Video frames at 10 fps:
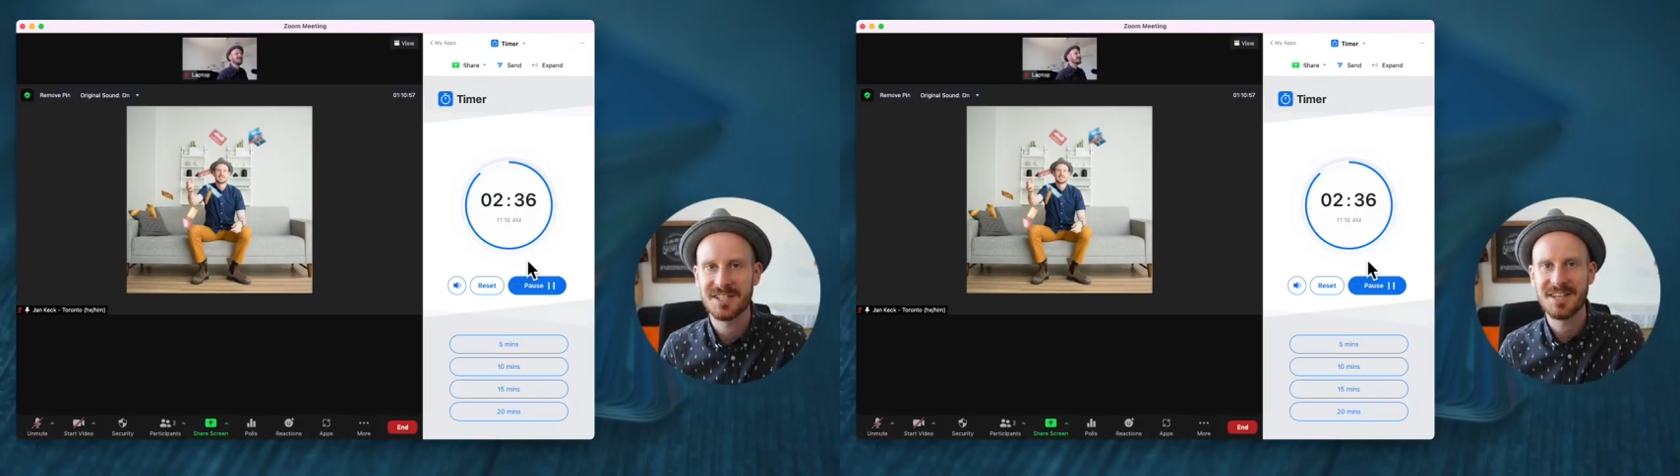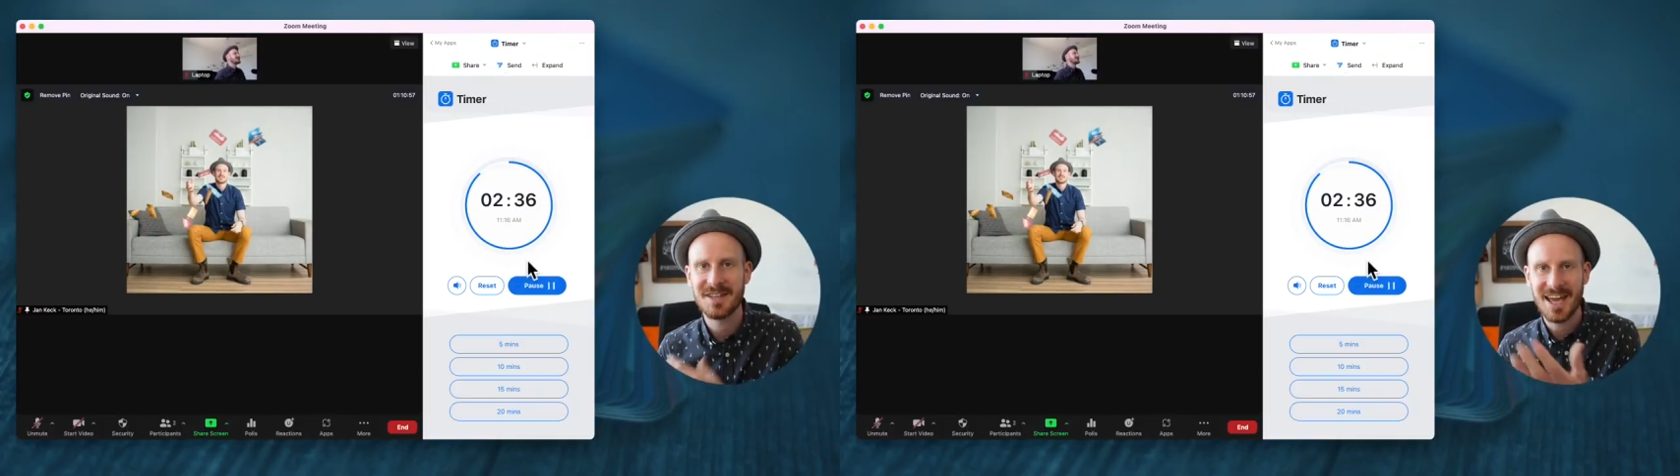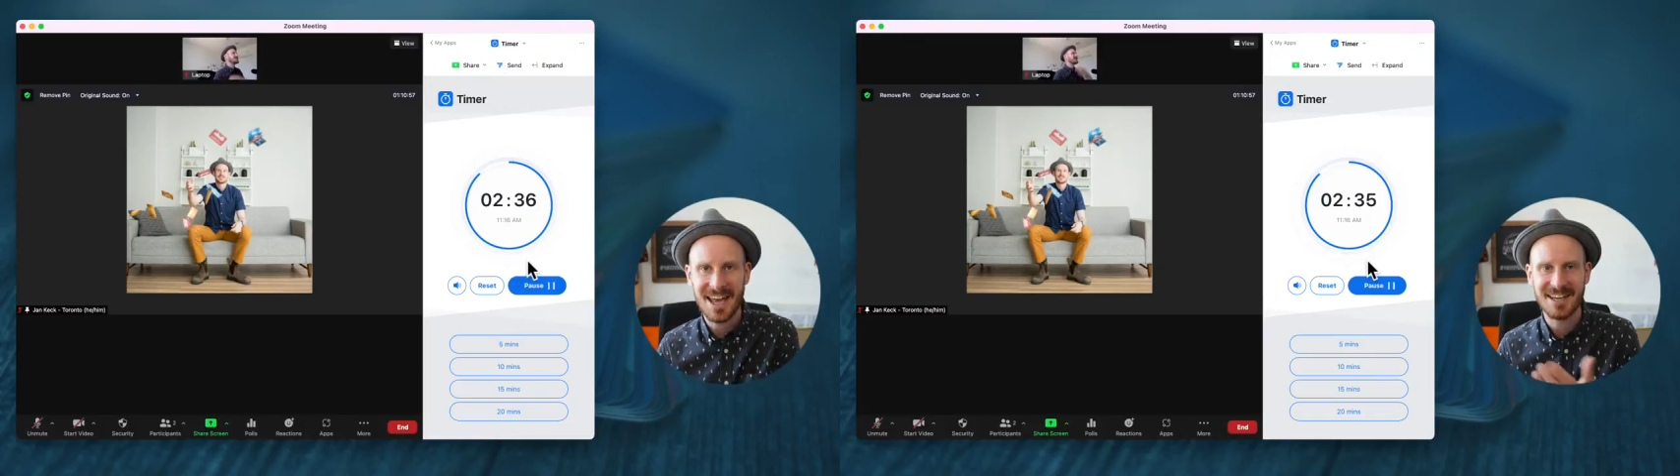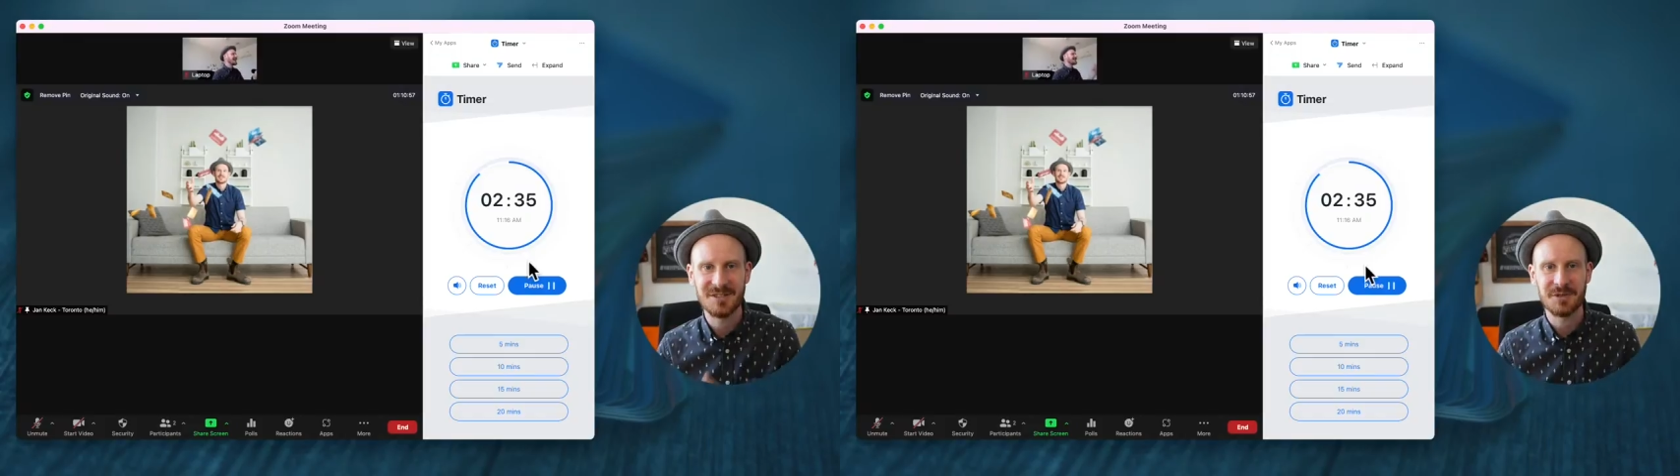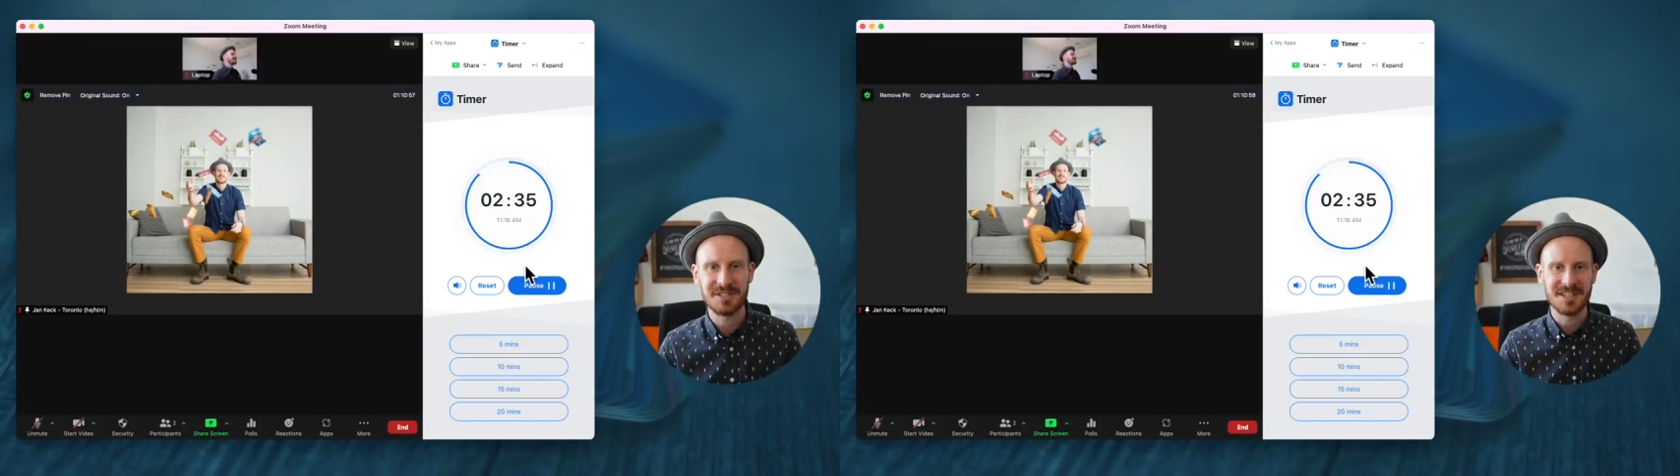Because at the
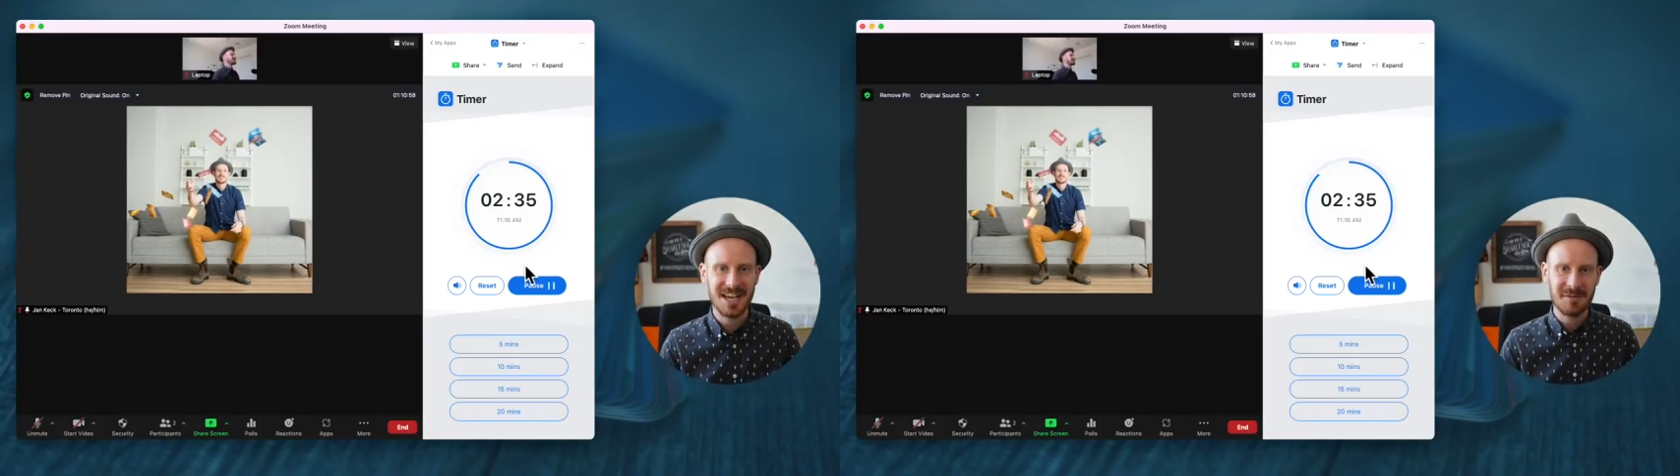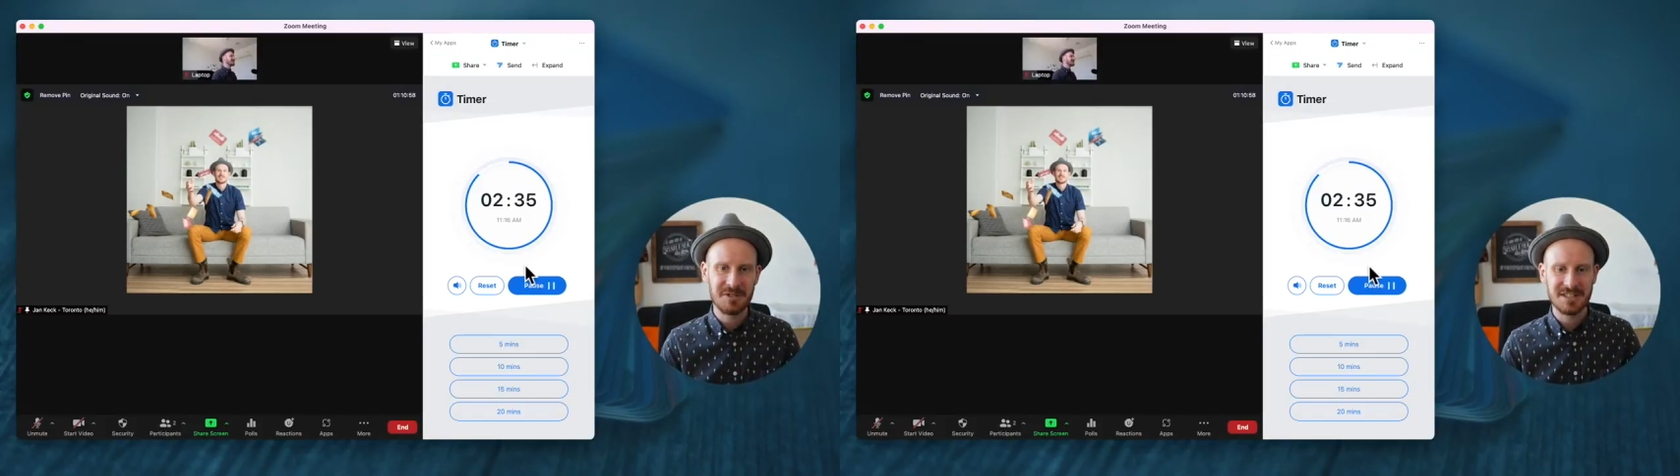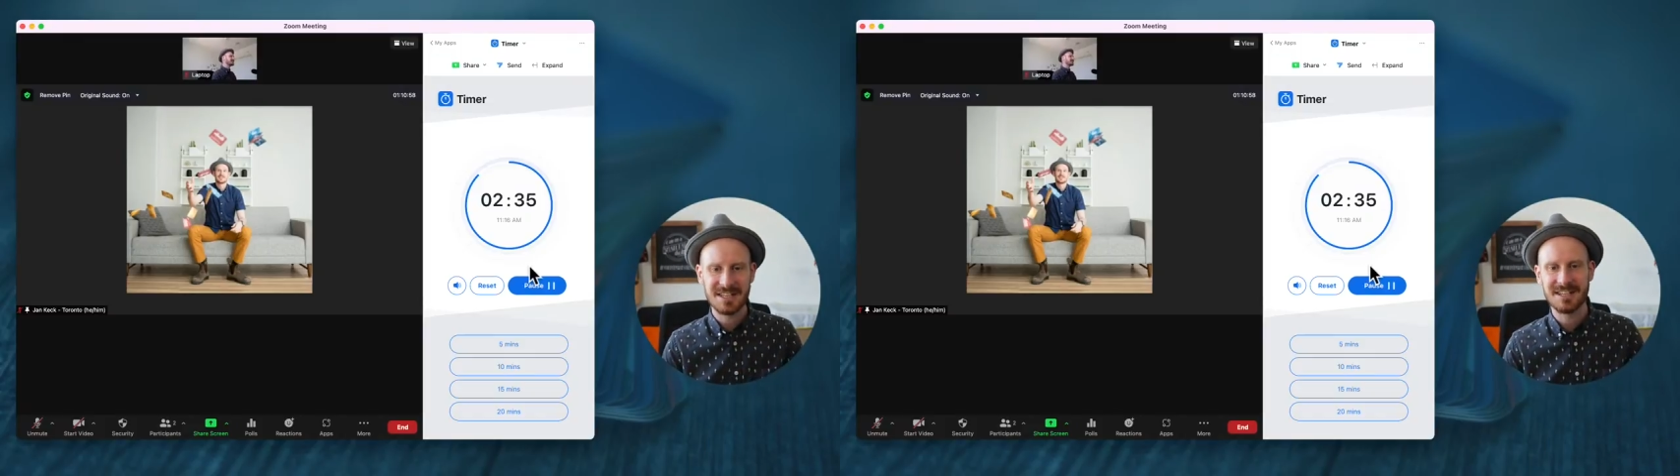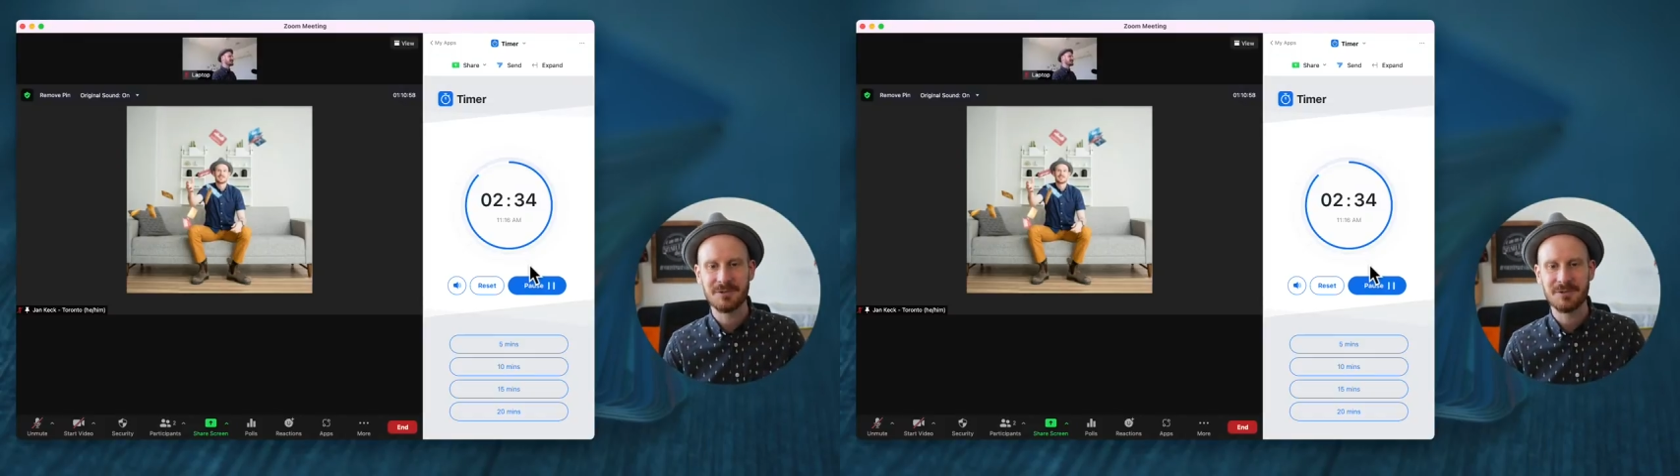end, once the timer is done,